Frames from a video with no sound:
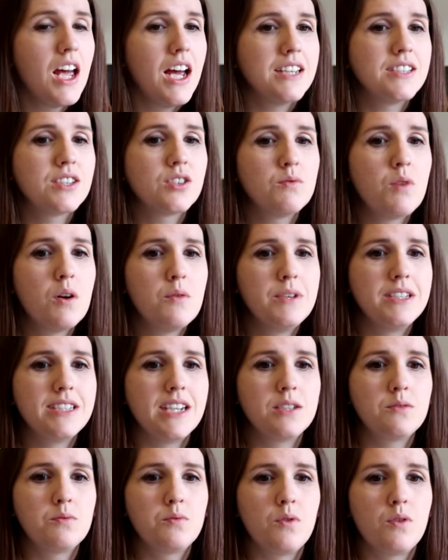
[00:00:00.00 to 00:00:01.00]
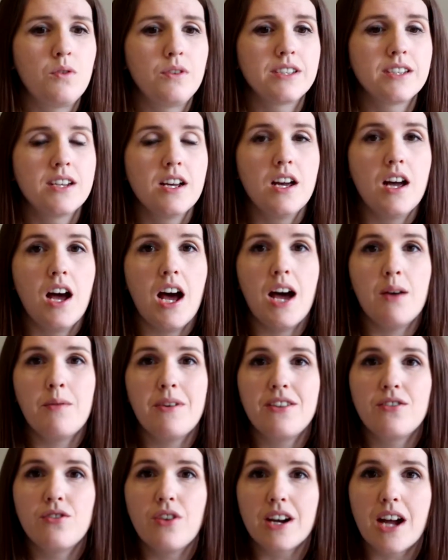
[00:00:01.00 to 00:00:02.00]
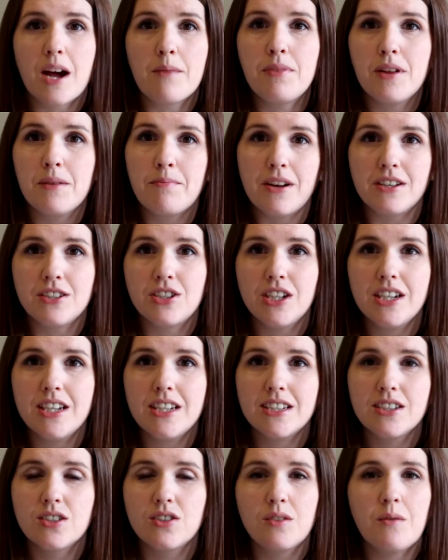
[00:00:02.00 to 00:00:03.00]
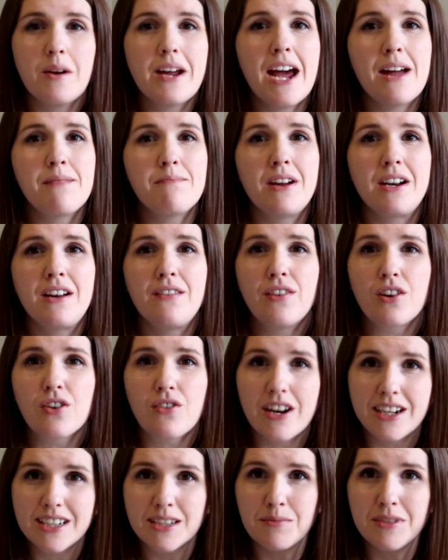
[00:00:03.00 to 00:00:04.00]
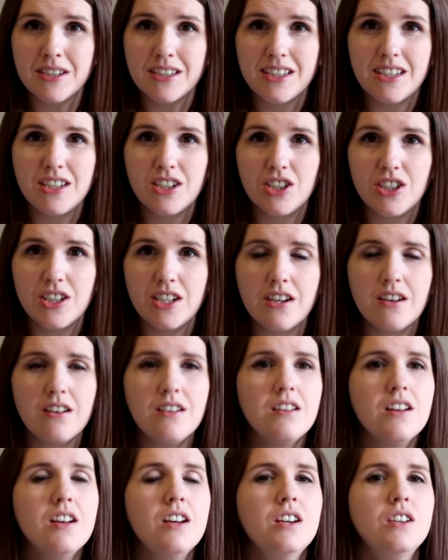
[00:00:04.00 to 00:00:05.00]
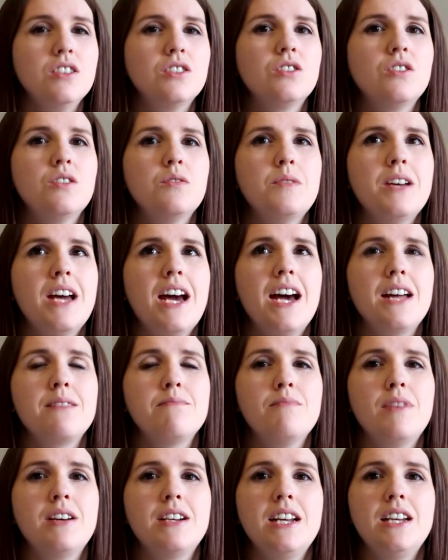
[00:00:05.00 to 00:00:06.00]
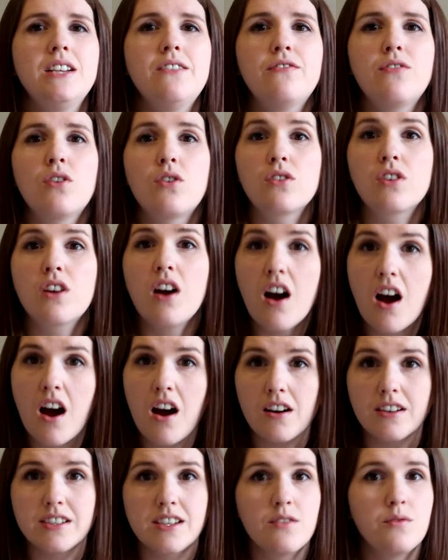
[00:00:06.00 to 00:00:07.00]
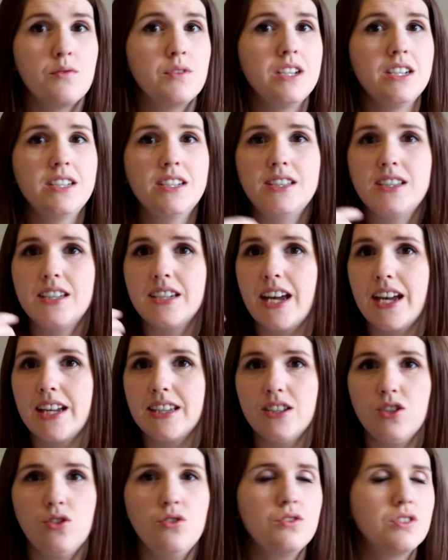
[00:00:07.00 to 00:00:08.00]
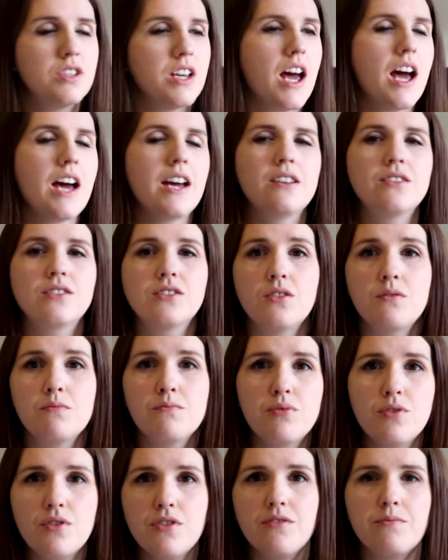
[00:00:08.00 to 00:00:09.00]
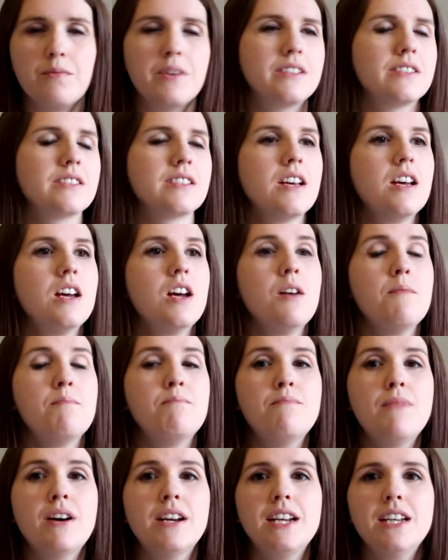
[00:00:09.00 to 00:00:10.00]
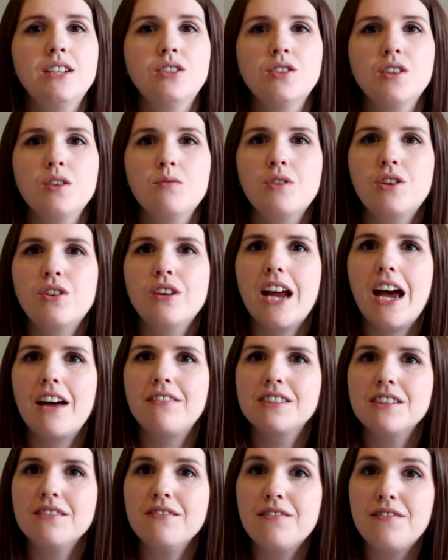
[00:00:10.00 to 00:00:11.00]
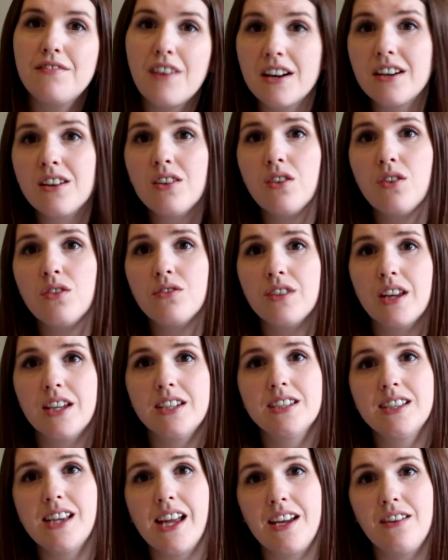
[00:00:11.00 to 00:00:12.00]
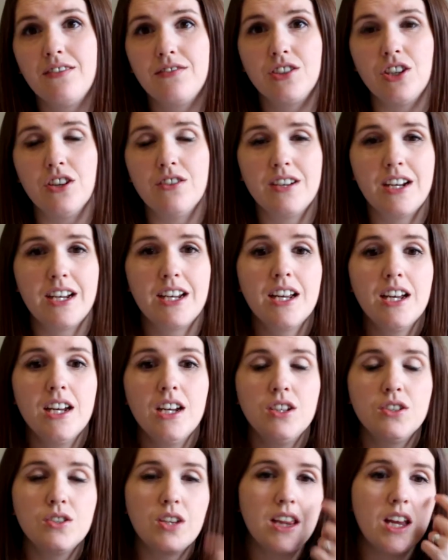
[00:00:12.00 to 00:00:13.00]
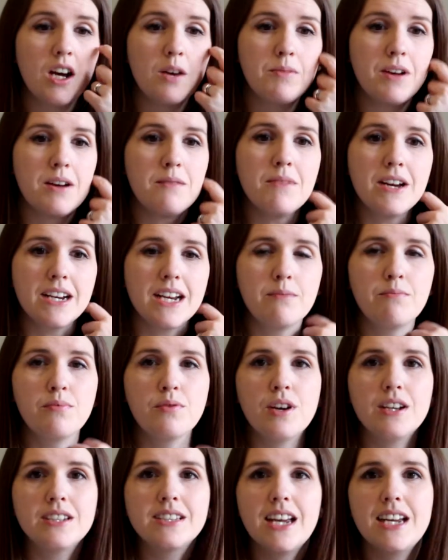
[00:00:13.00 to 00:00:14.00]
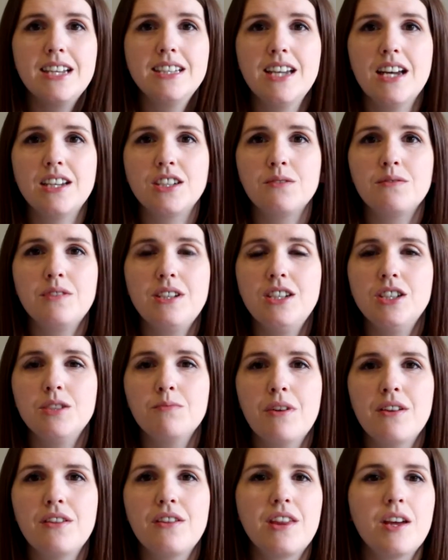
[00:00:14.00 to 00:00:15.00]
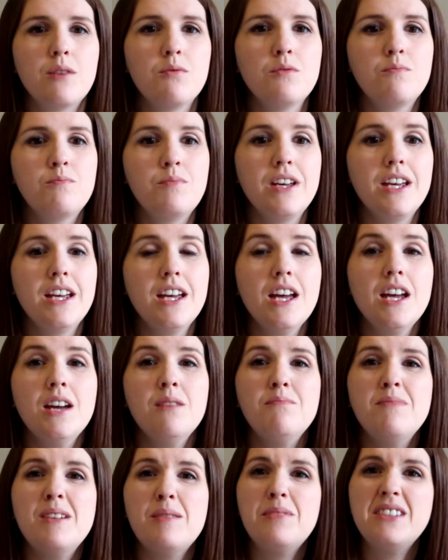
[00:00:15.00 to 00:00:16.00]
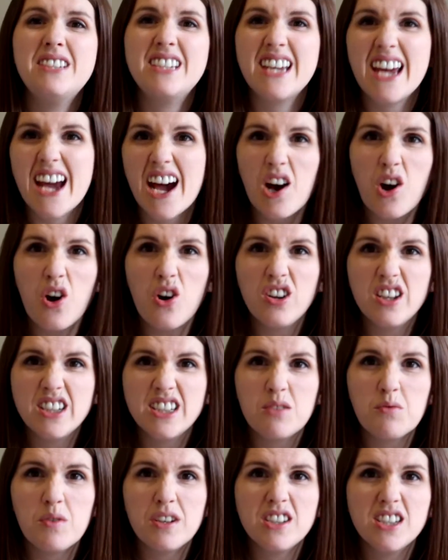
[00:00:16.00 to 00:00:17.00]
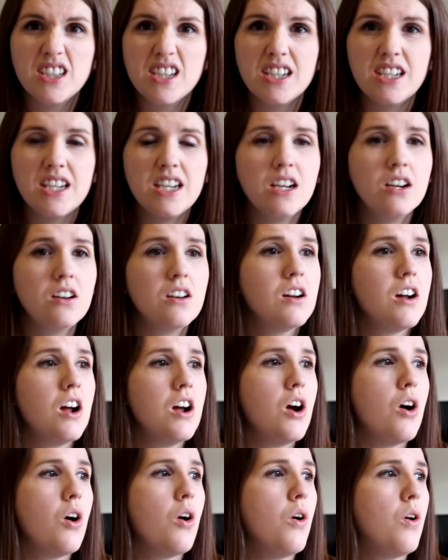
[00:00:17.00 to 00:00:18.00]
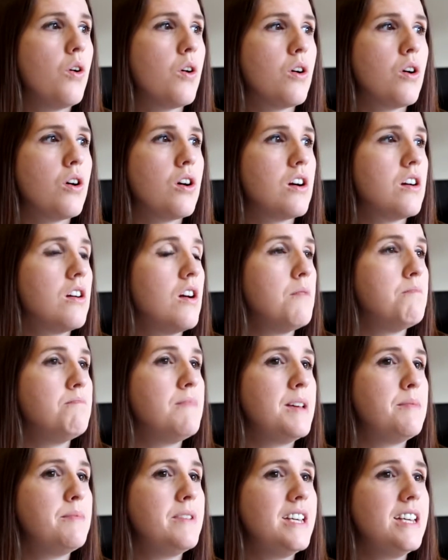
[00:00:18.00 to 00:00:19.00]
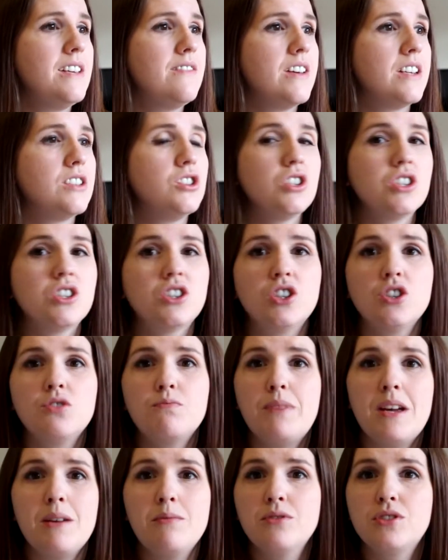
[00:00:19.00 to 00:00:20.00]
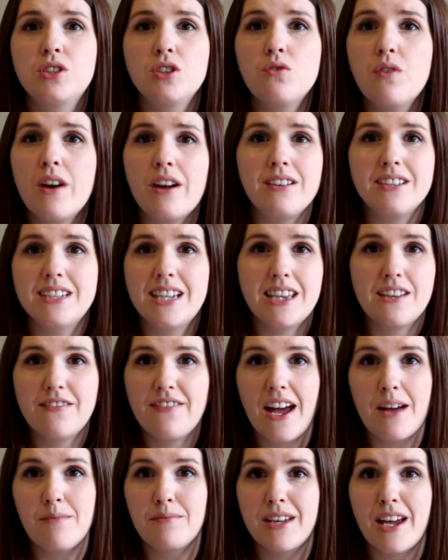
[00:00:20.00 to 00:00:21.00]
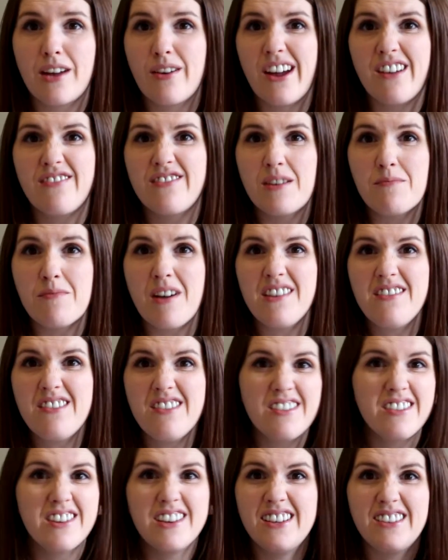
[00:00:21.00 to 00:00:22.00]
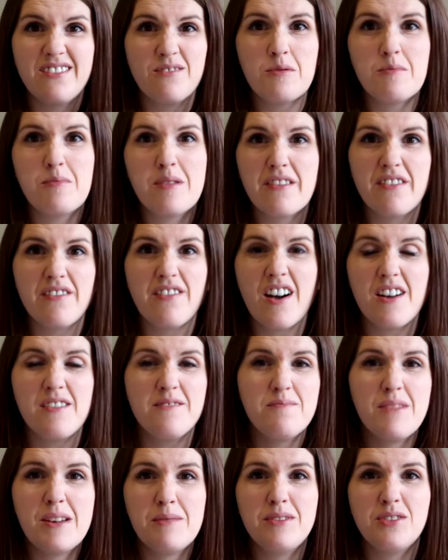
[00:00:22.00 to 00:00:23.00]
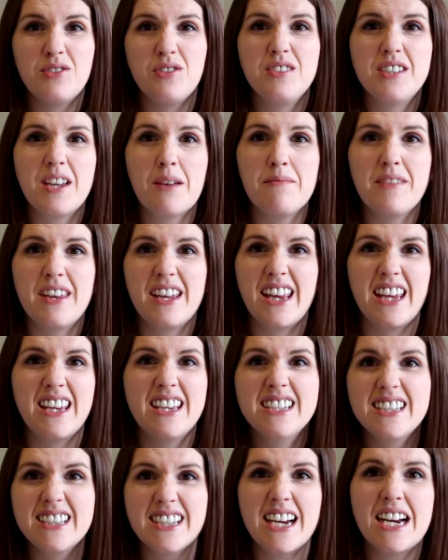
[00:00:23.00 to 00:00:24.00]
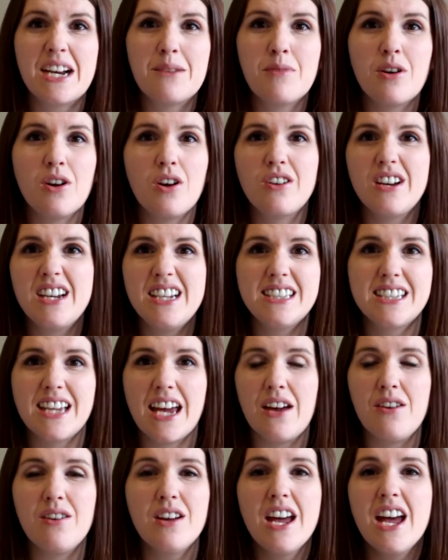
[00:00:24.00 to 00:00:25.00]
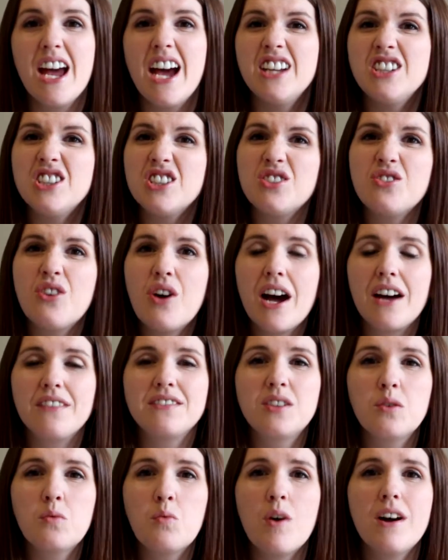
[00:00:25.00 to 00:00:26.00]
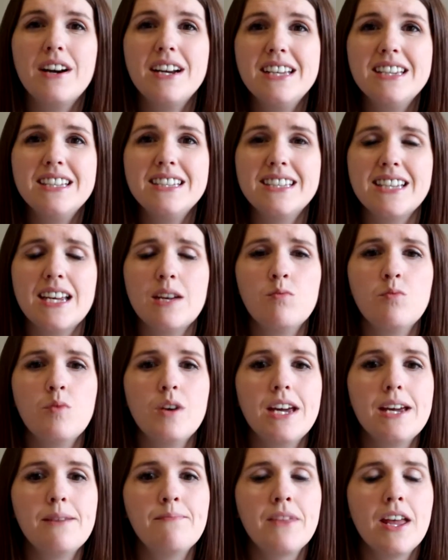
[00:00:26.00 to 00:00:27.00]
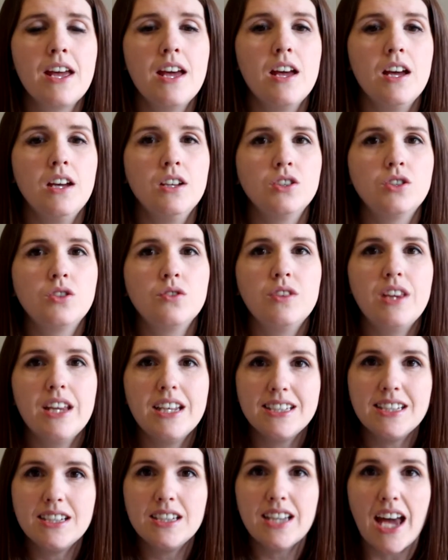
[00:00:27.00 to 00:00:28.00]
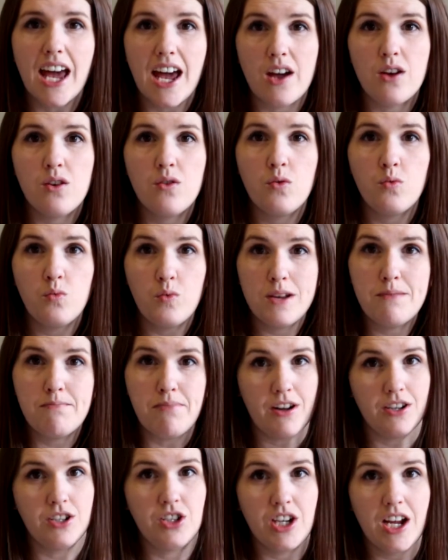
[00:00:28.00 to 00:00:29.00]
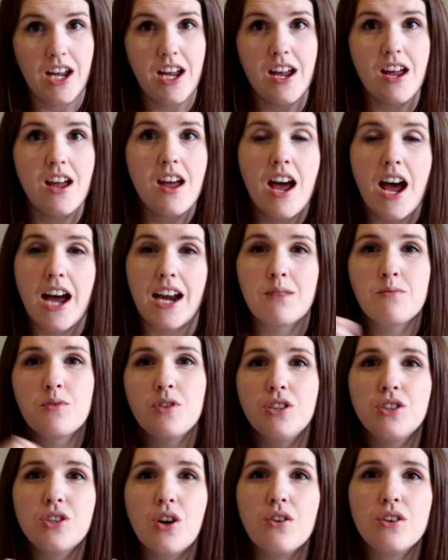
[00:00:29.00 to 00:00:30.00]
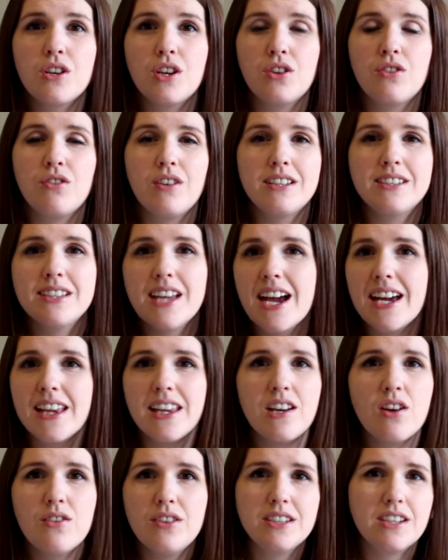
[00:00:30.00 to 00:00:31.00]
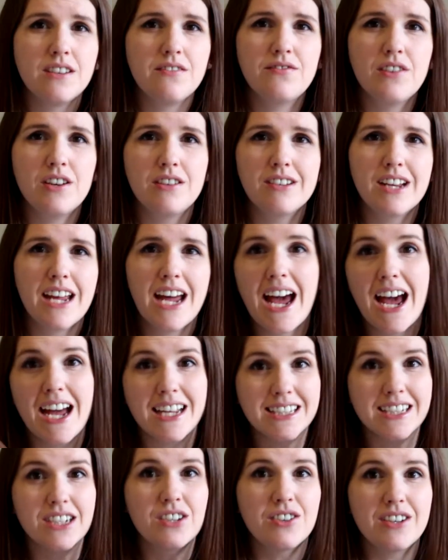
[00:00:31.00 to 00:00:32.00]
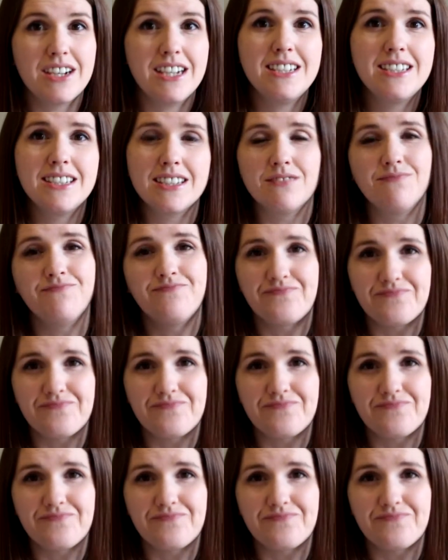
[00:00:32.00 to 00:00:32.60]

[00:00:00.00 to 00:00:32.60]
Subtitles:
And so what we did was, I went through a couple of budgets so that we had money for Christmas each year, so that we had money for cars if we needed to get new tyres or improvements, money so that we could have some fun along this life journey. So a little bit of money put aside each month that would be maybe to get a holiday once a year, or maybe even just to be able to go out and take the family out every month. We could be fun, maybe do something like the cinema or eat out and just not have to worry the same way. So this is how we budget, and I'm going to talk you through exactly all the different categories